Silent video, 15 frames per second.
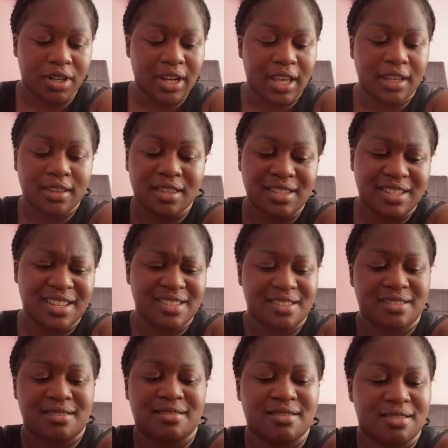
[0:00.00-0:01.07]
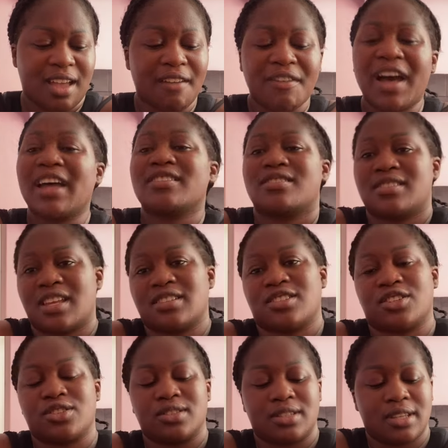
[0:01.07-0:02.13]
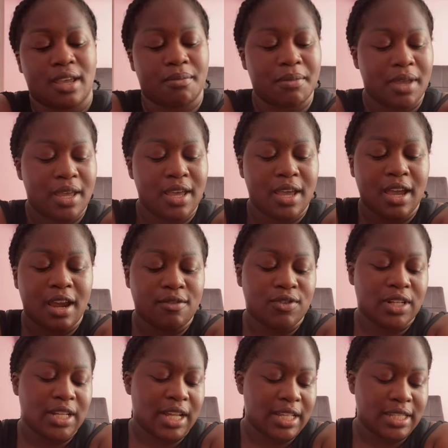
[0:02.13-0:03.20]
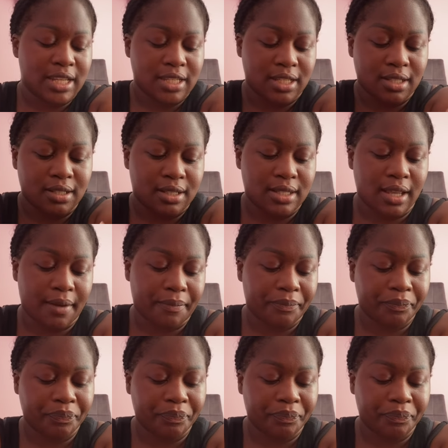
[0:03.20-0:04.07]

Like, it's just, I've had such a good time. I really had such a good time.